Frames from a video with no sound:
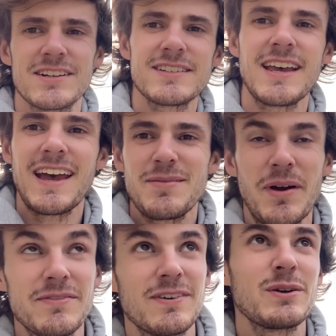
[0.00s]
Just had
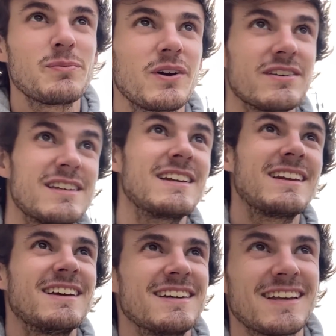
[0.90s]
my first
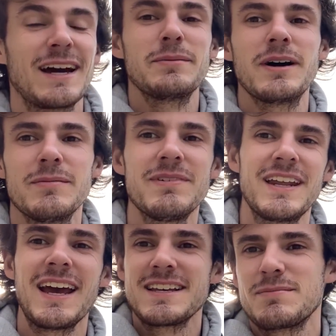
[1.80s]
person come up
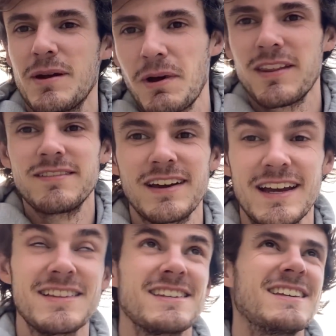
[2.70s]
and ask me about the
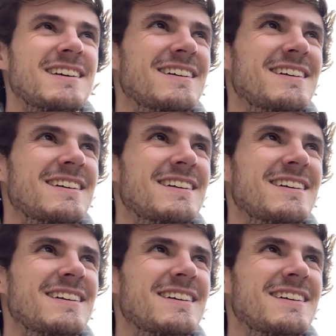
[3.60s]
Vans.